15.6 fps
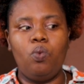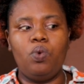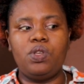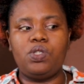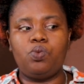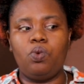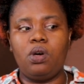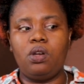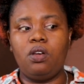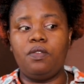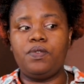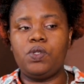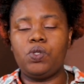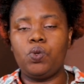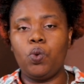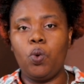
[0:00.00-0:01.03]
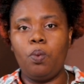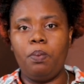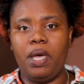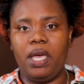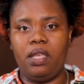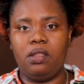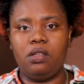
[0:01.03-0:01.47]
was one of two
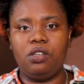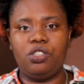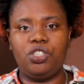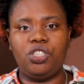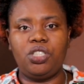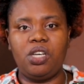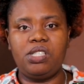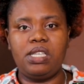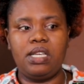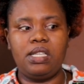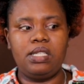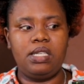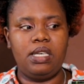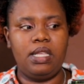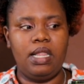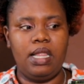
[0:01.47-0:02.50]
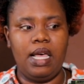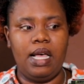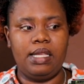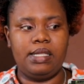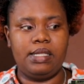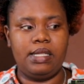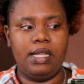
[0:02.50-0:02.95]
men shot and killed
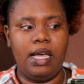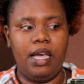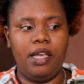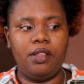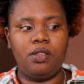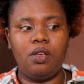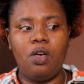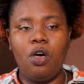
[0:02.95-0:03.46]
last night.